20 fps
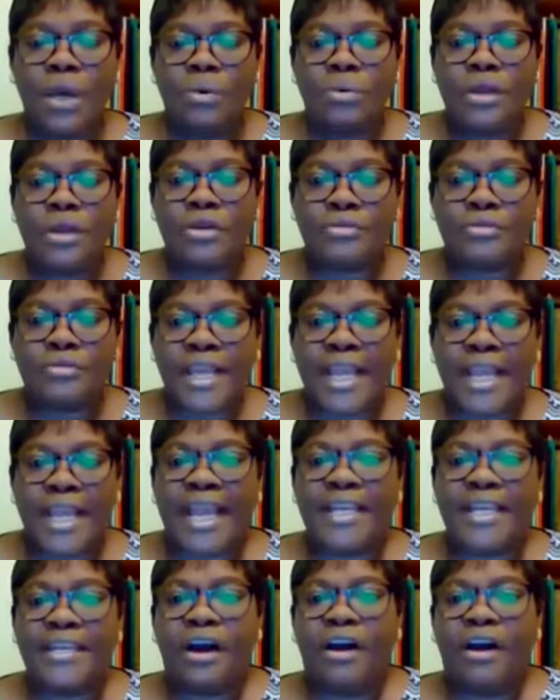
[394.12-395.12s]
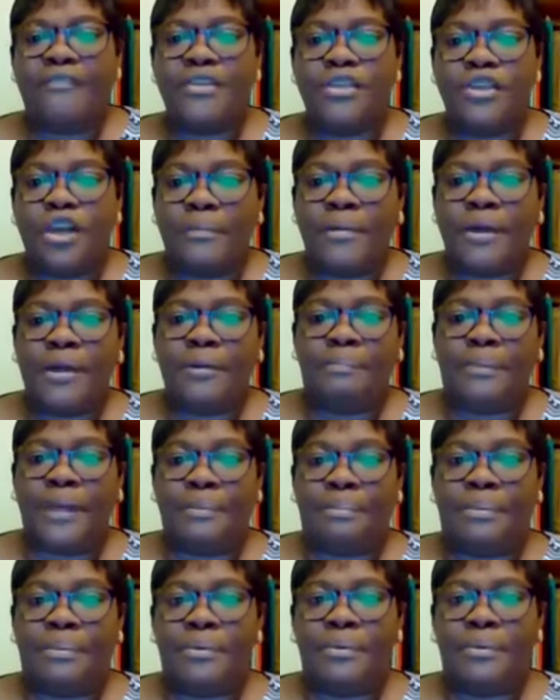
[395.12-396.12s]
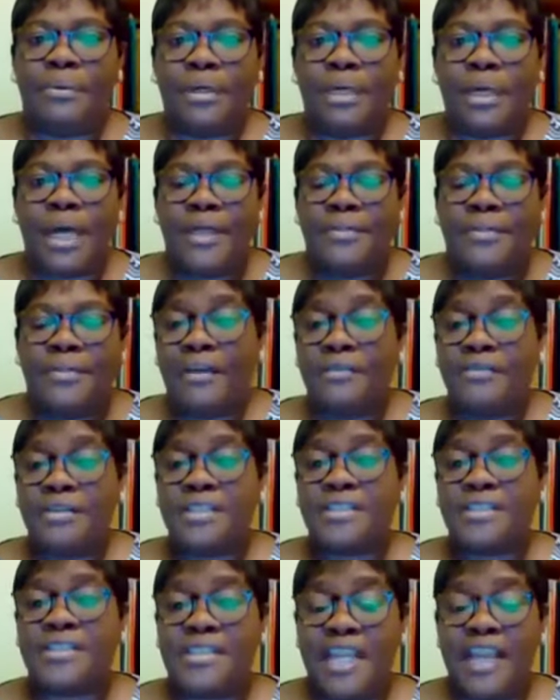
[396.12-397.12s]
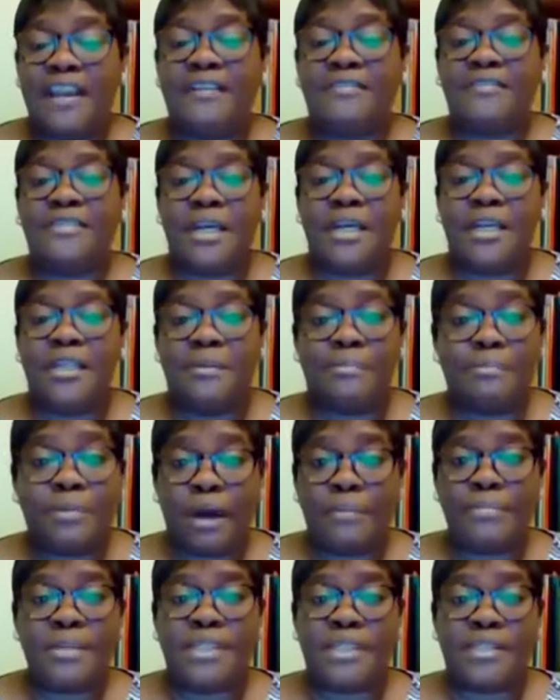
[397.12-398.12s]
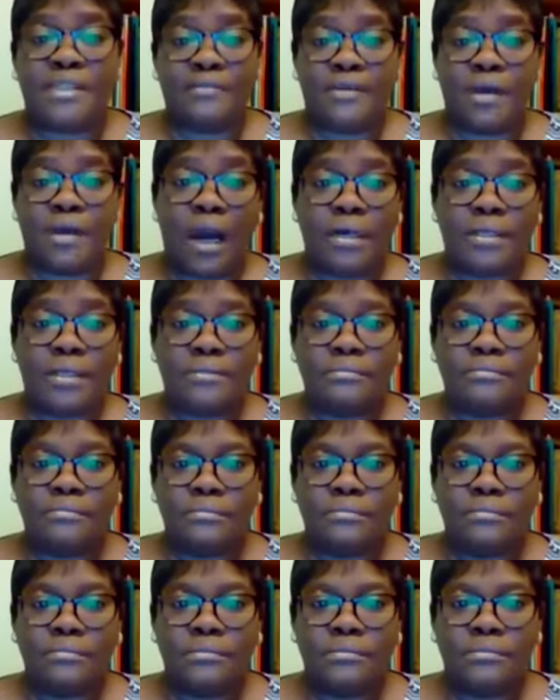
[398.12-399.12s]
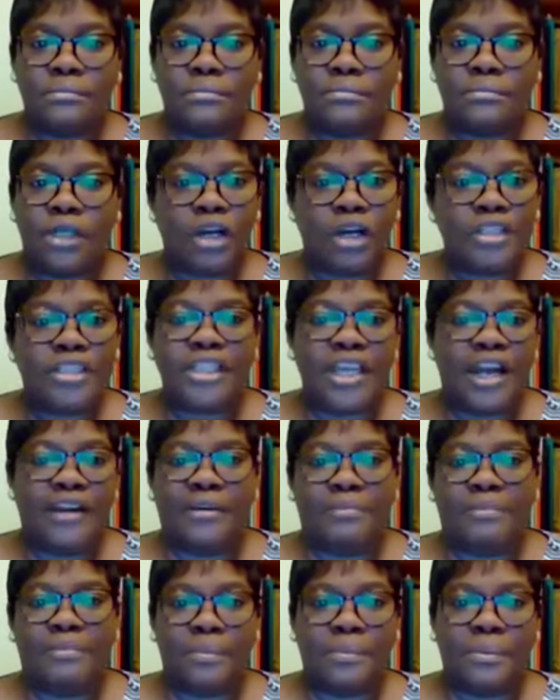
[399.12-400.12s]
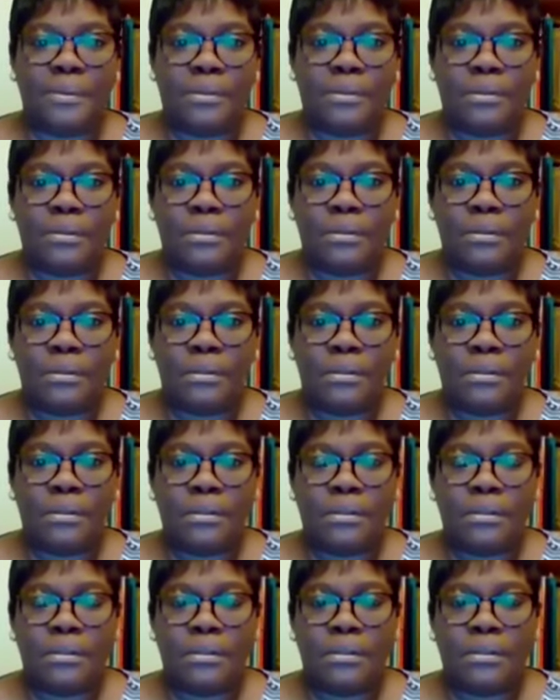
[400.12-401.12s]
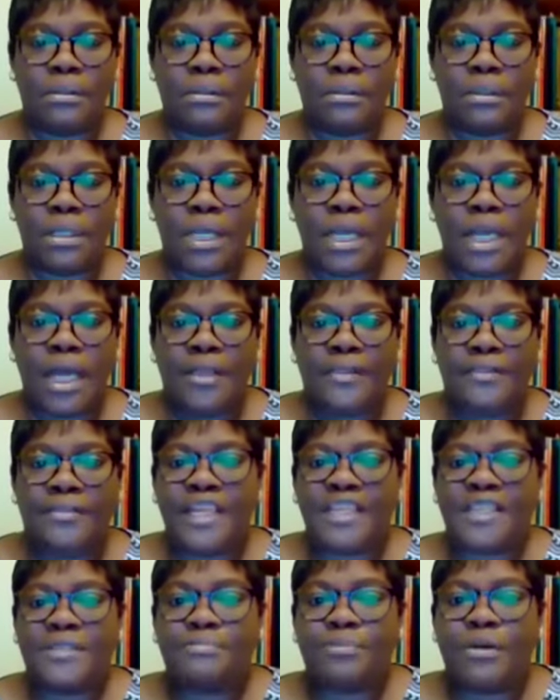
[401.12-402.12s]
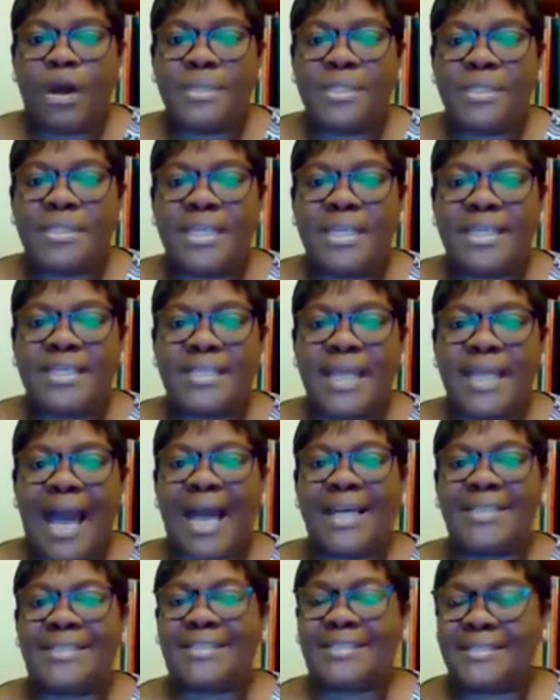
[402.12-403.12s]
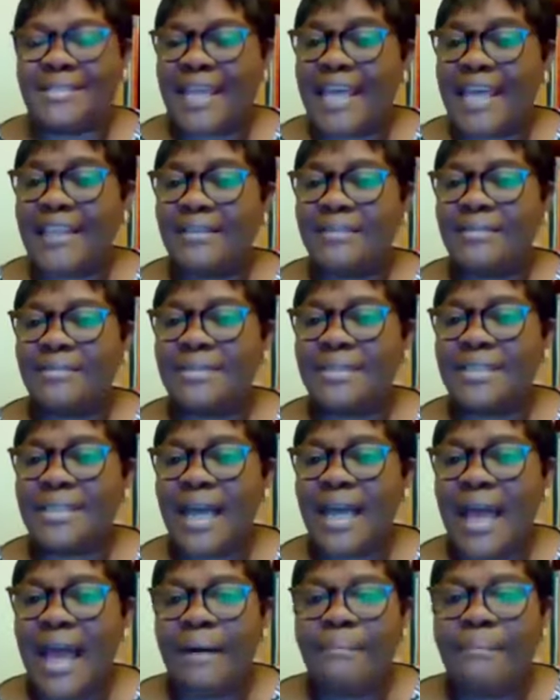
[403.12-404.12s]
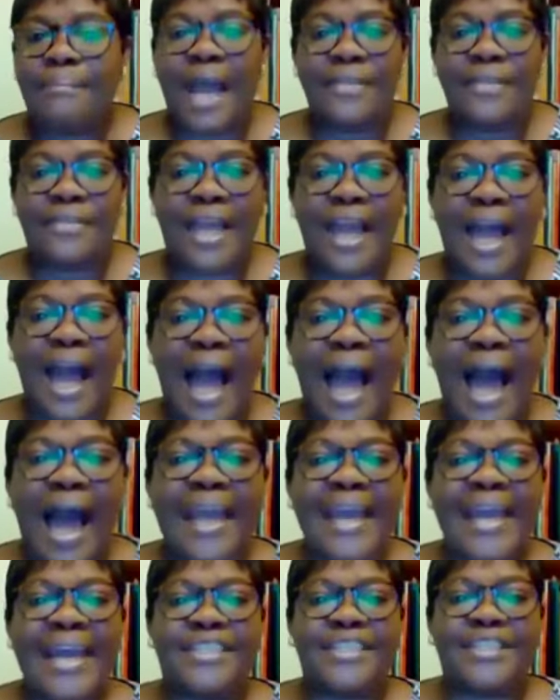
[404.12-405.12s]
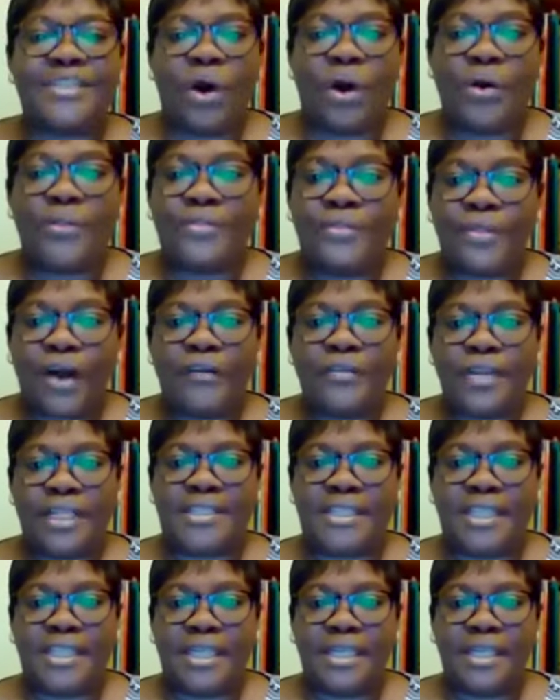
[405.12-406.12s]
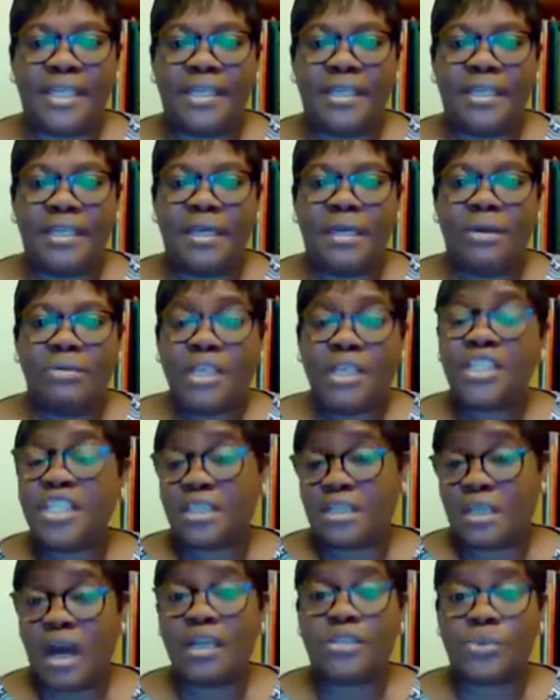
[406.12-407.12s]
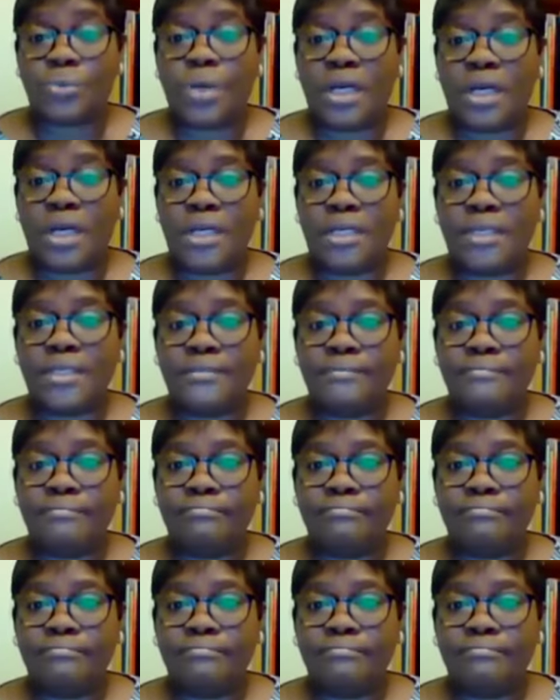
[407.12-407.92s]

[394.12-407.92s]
we read of normal people that received the promises of God, ordinary people. These promises are sealed by the highest authority, which is God's word.